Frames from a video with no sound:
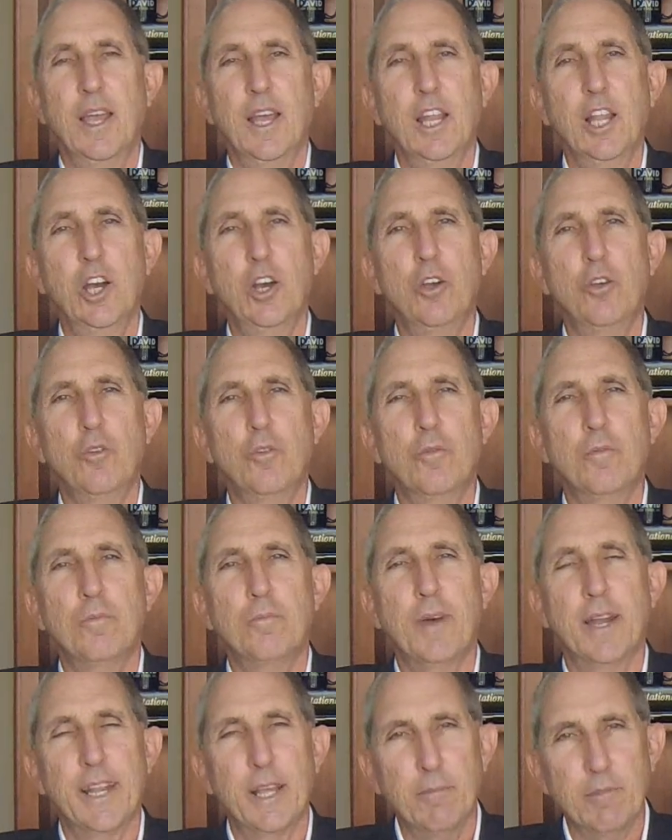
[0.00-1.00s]
Hello,
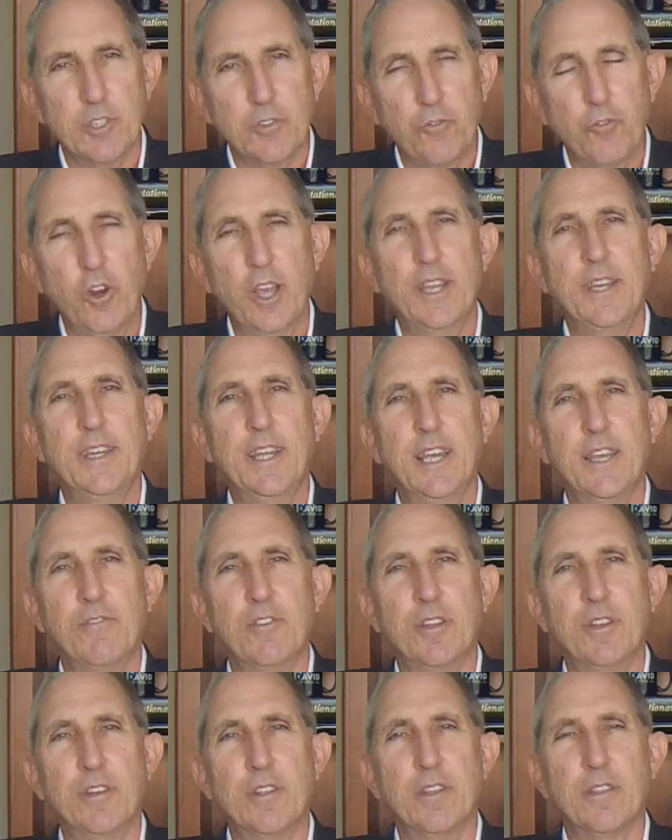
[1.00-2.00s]
my name is Fred
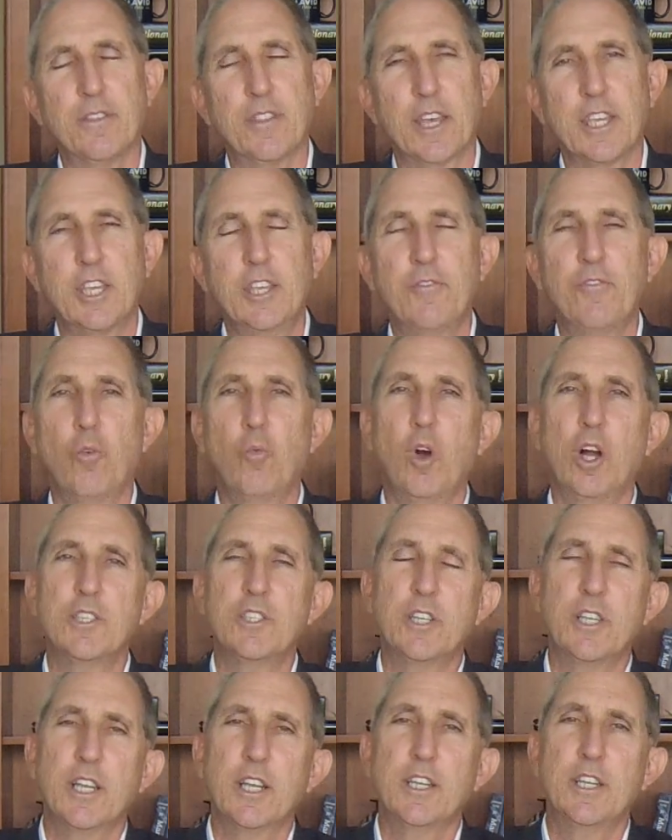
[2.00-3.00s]
David. Thank you for
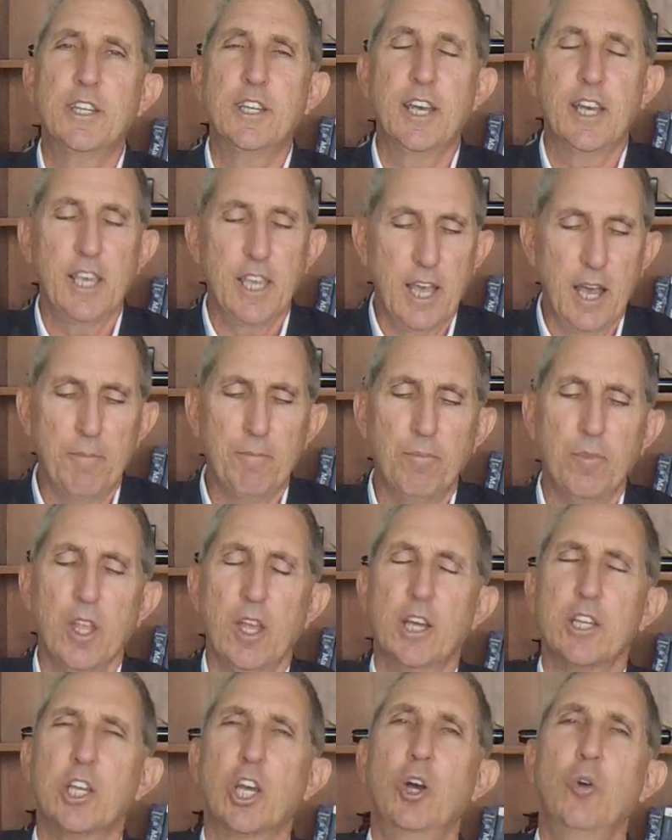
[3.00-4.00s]
watching in today. I'm
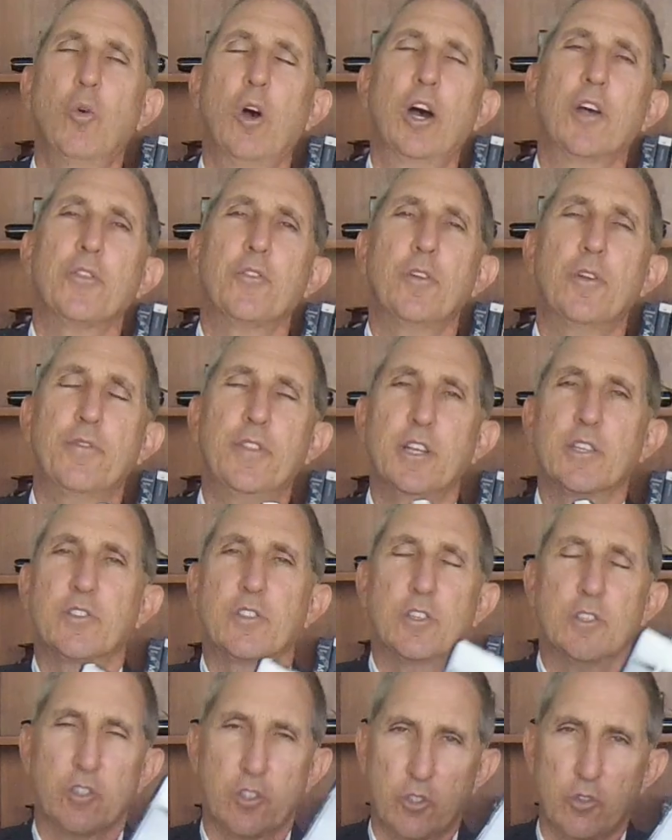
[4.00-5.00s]
co-author of
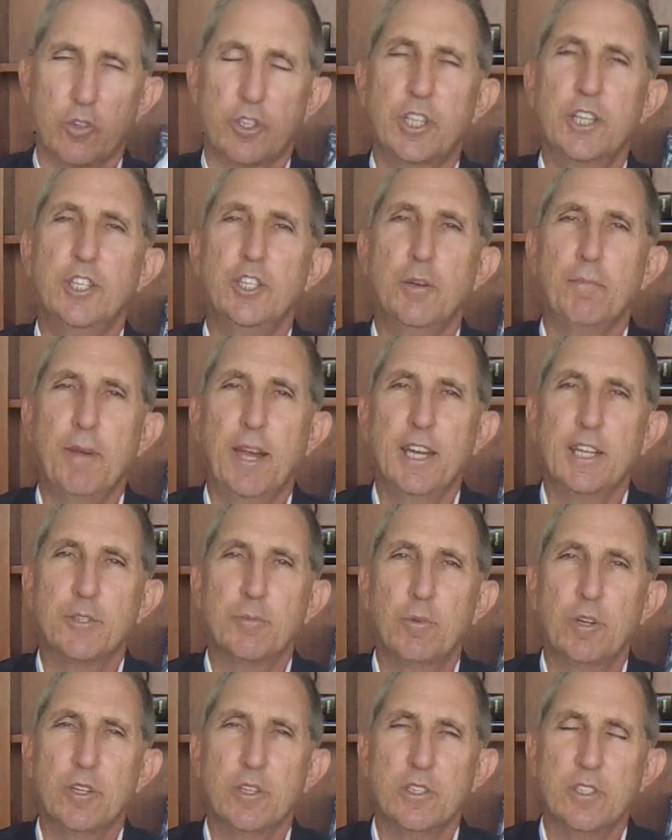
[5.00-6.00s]
this strategic
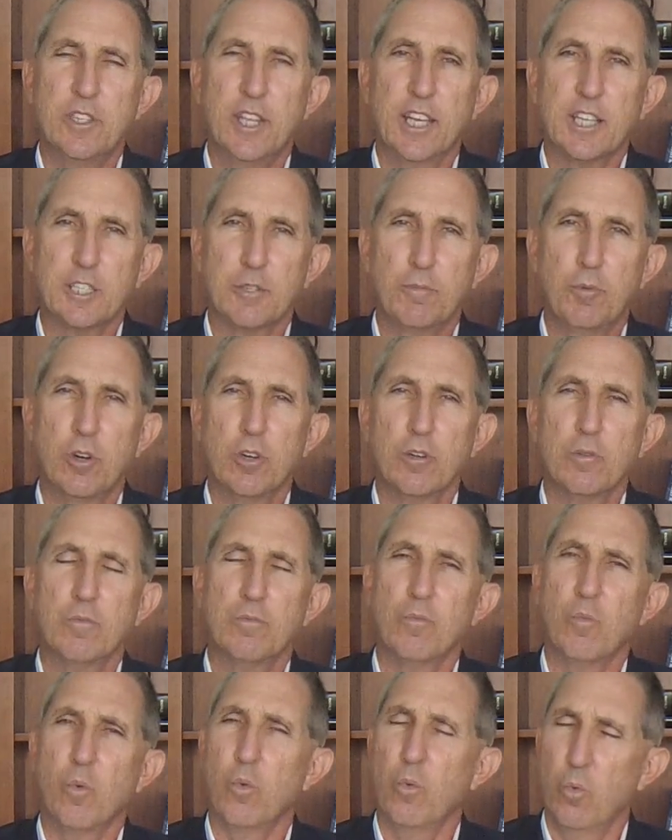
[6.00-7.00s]
management textbook,
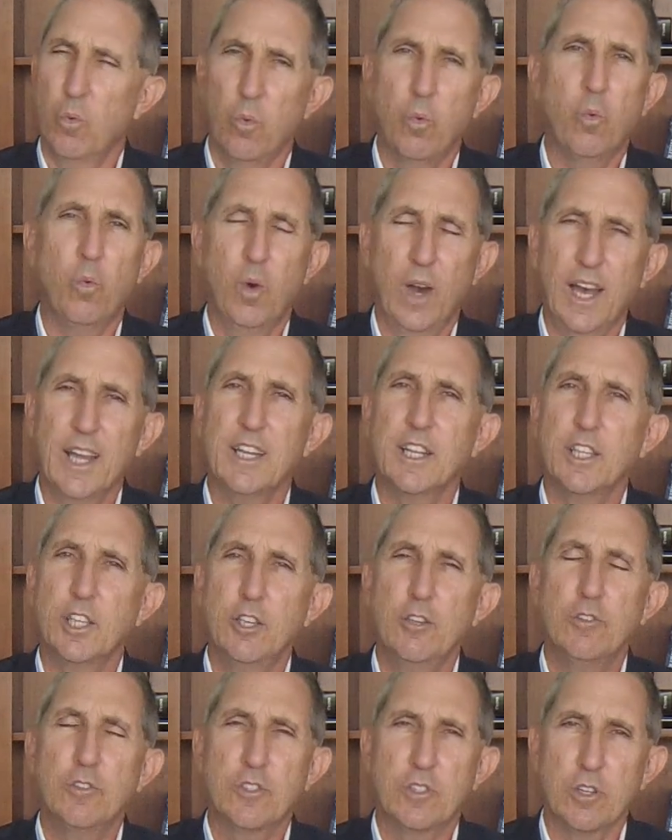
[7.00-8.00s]
widely
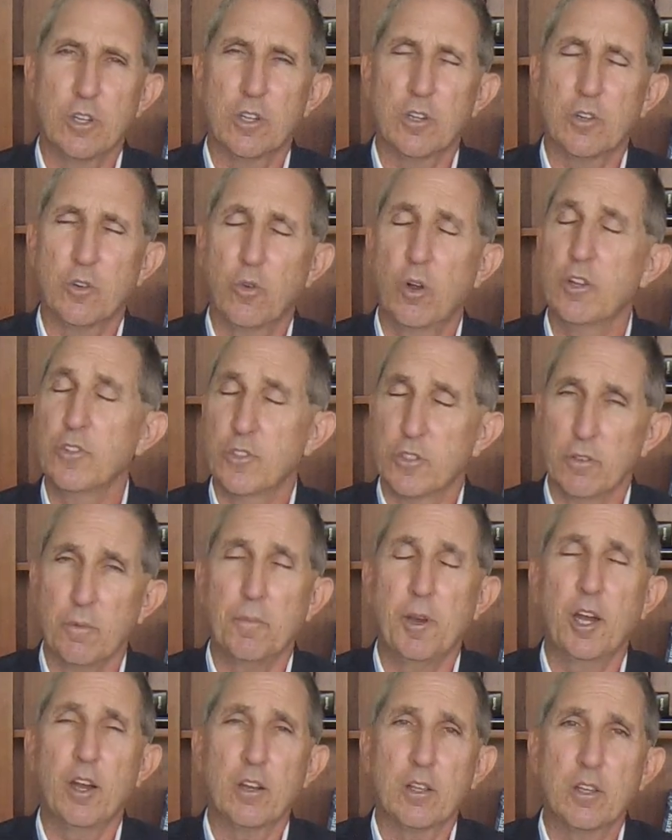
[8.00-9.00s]
used across
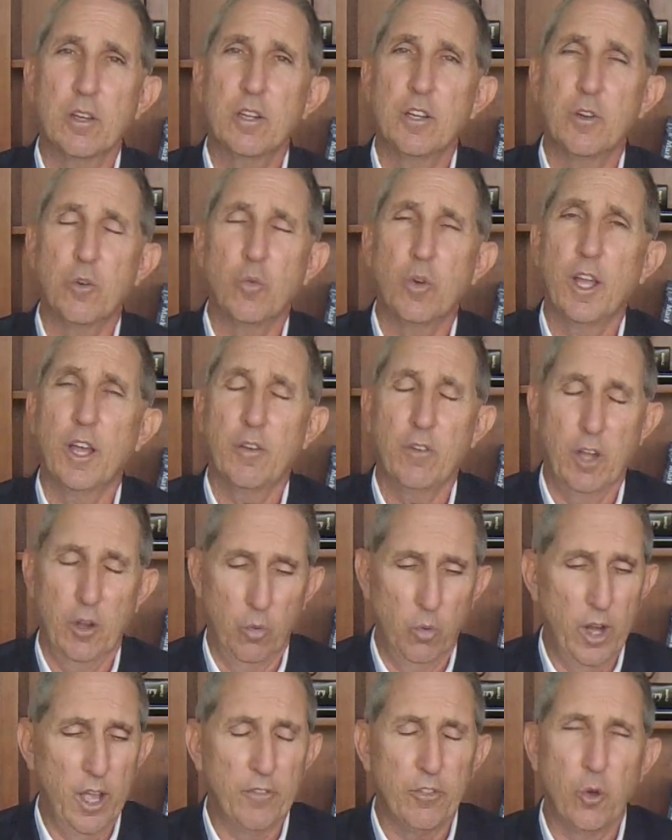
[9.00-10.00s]
America and
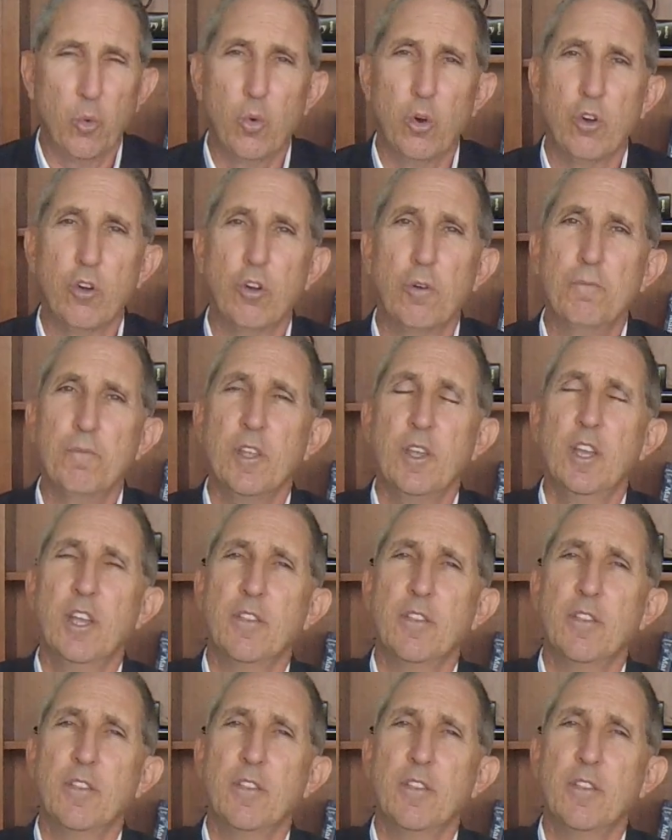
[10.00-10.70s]
around the world.